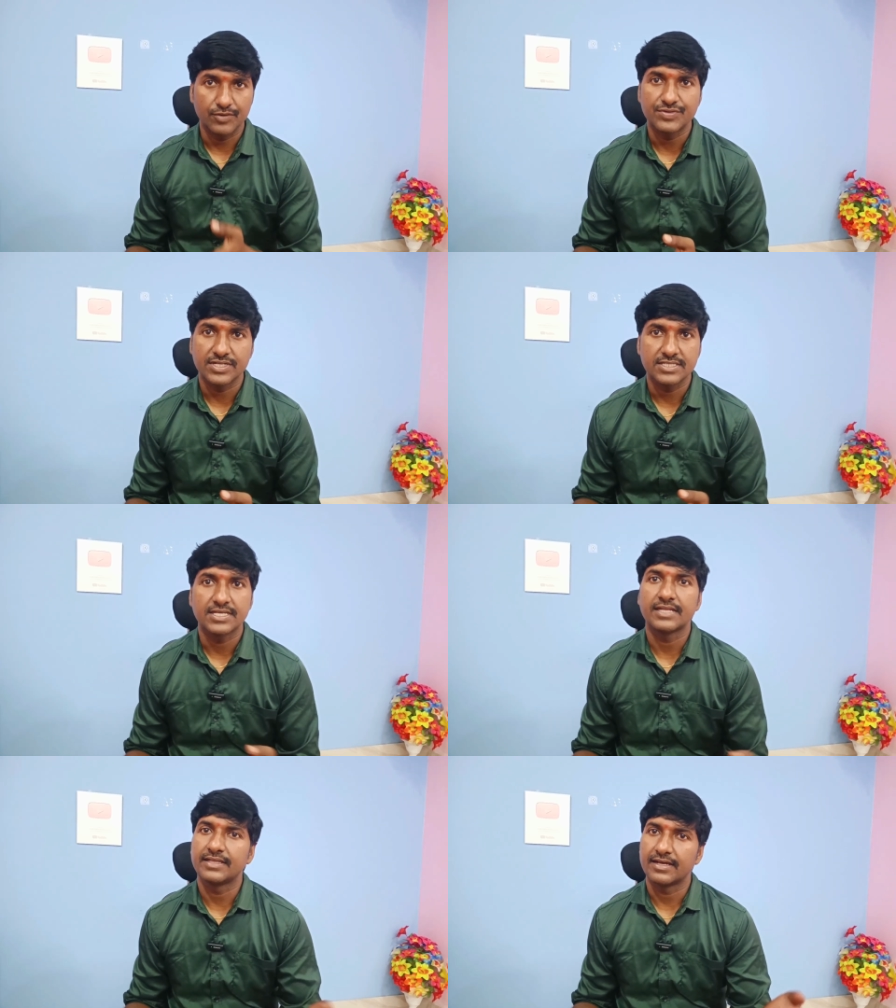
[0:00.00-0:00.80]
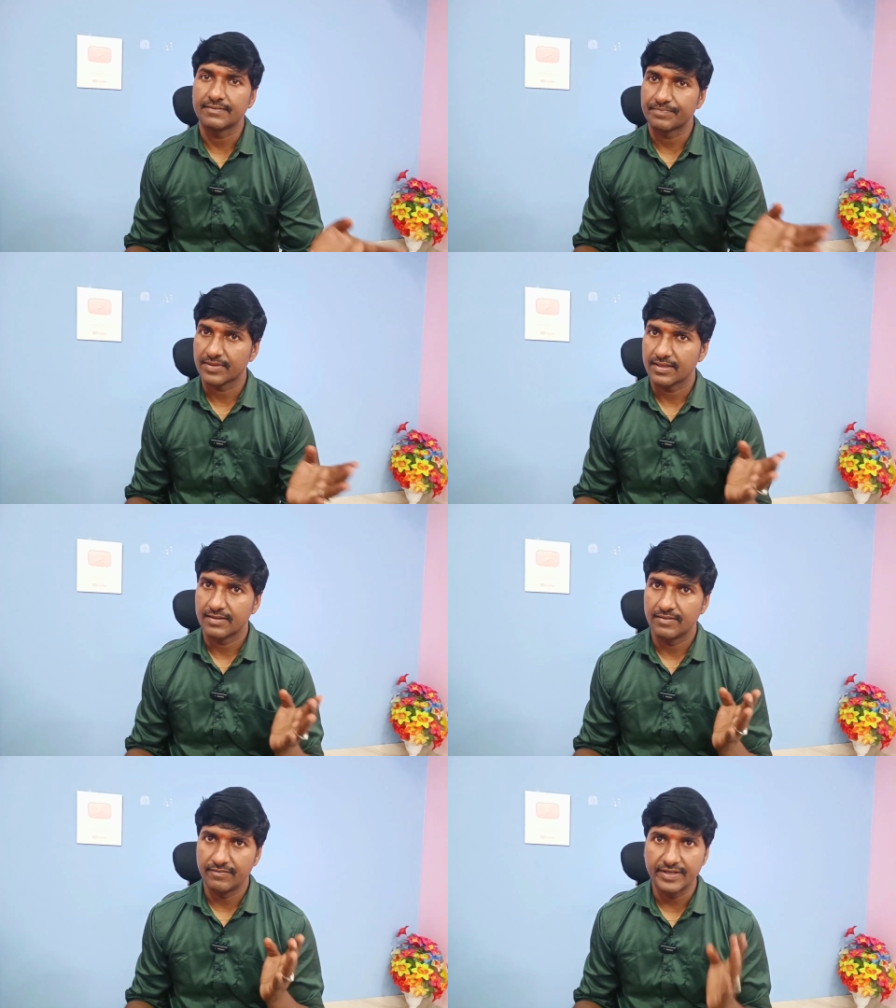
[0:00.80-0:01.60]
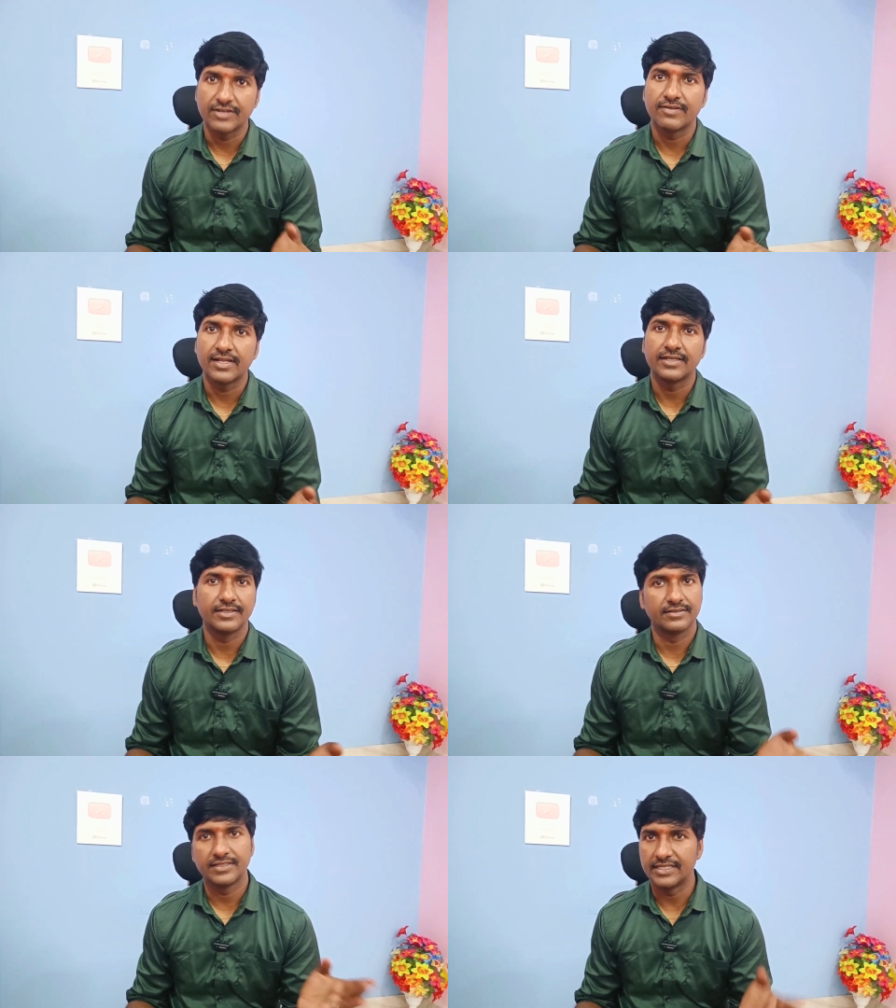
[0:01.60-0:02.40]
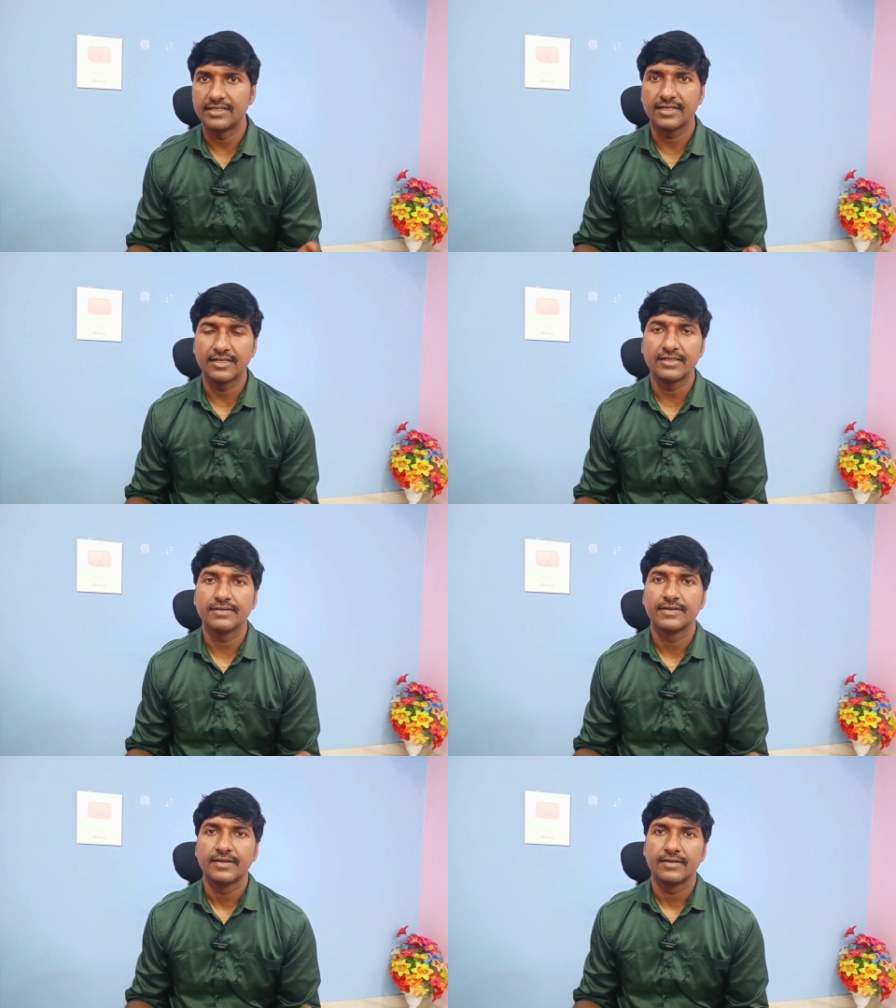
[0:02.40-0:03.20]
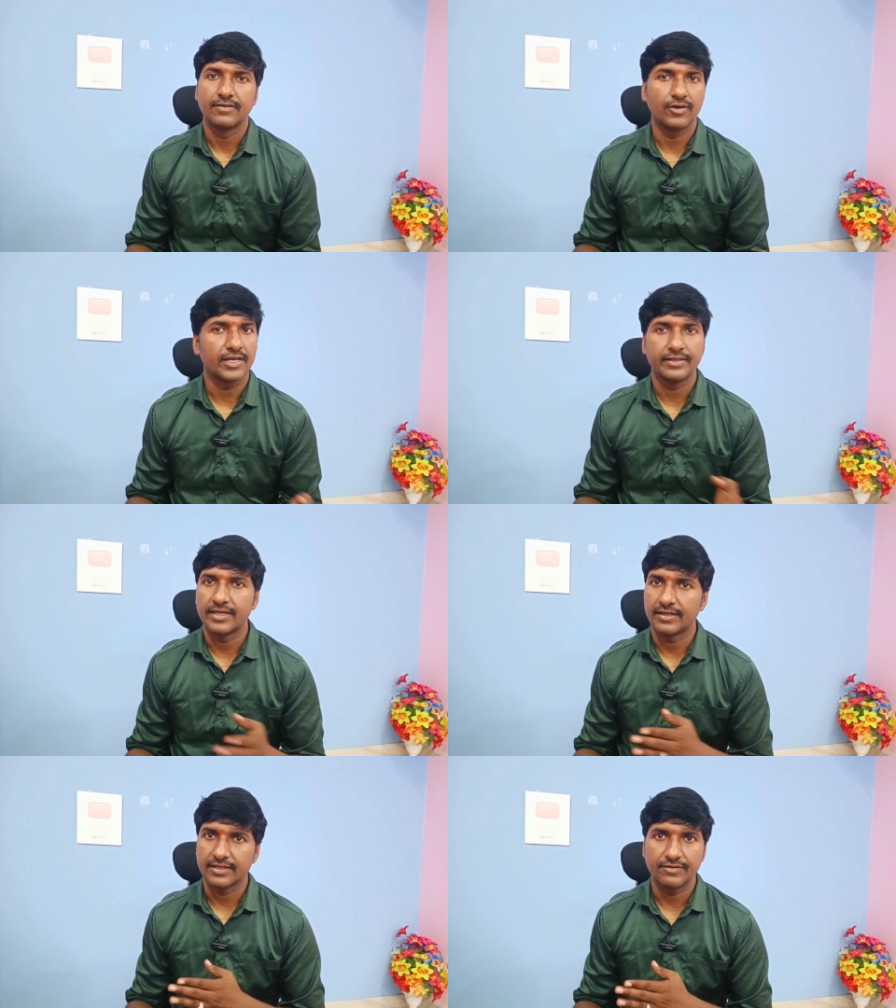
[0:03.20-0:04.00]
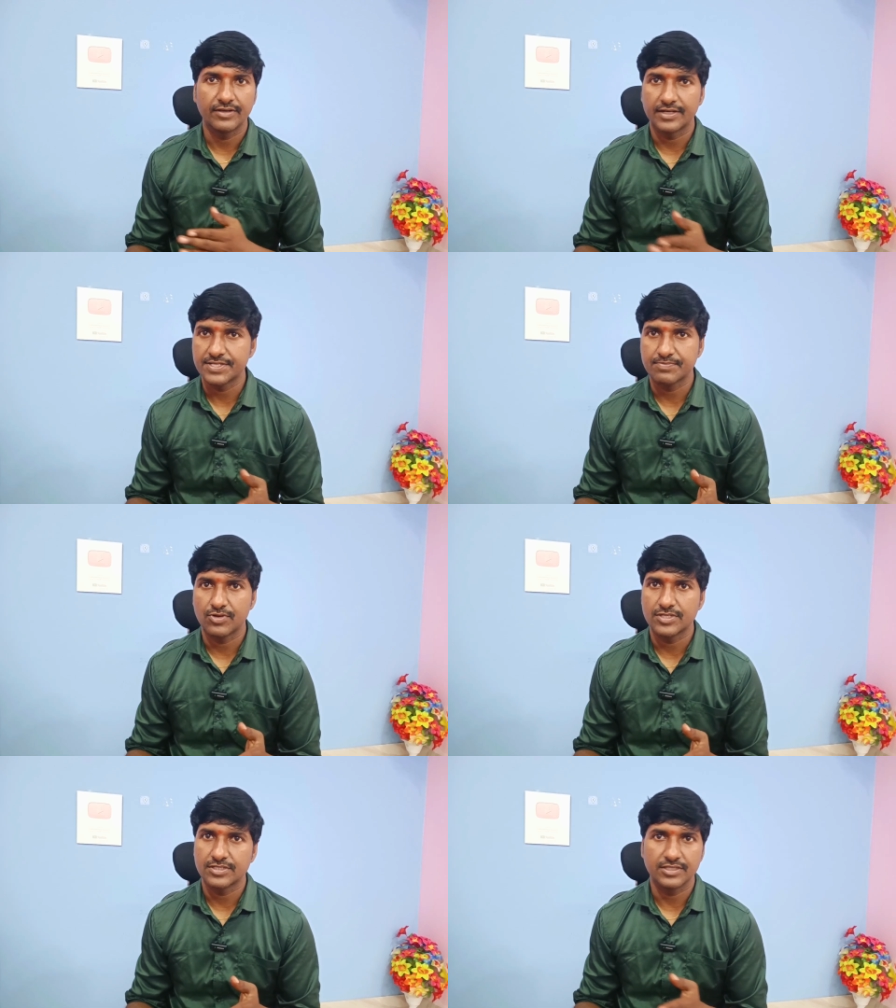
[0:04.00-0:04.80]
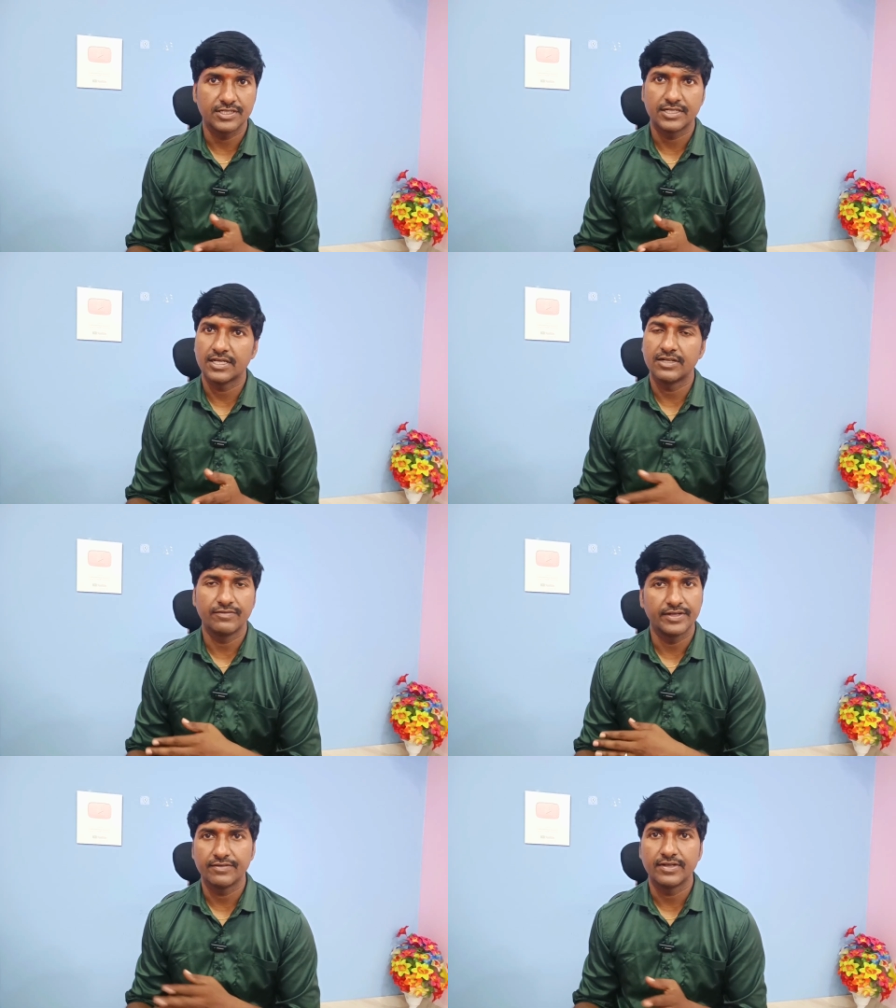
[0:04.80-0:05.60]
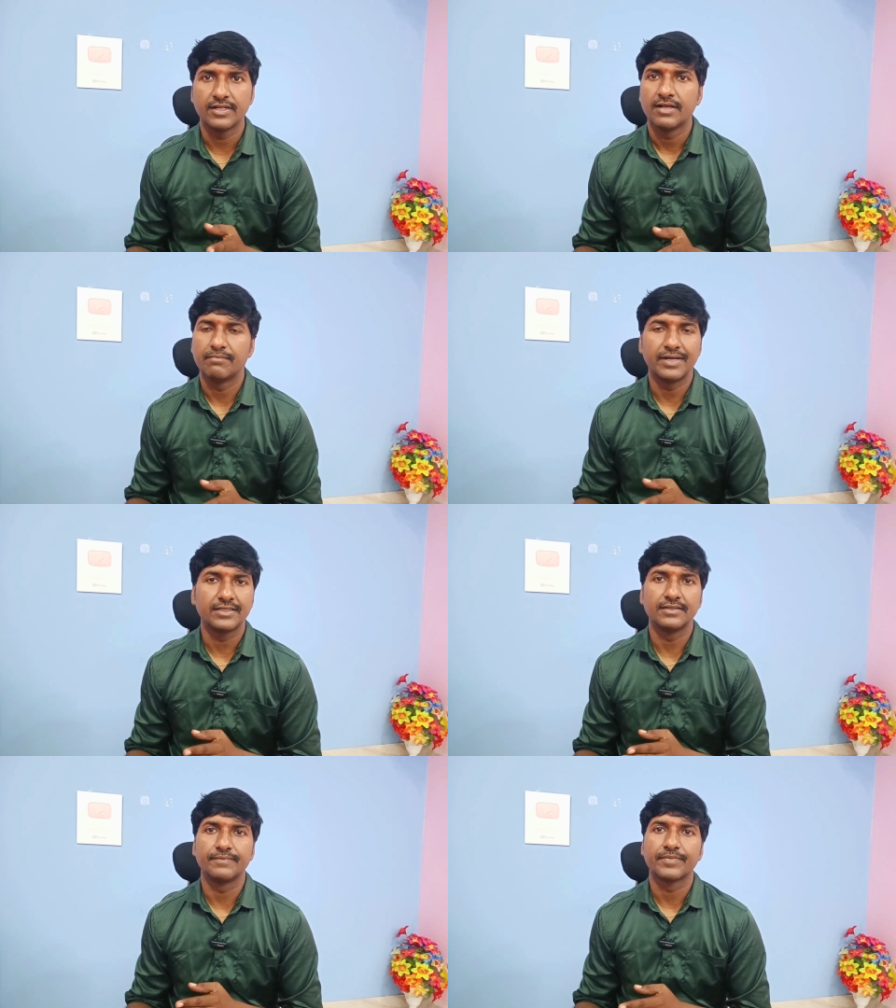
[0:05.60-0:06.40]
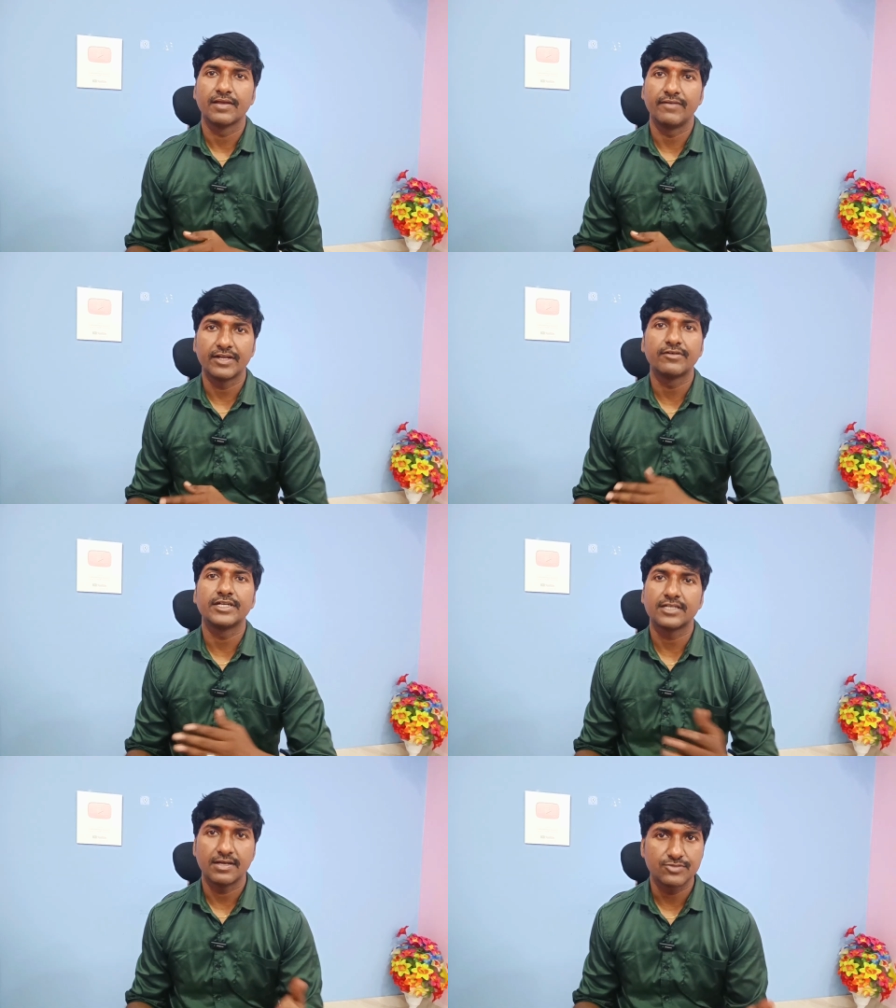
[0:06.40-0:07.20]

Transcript: professionals are, they are very well in theoretically, okay, they are giving response theoretically very well, but they are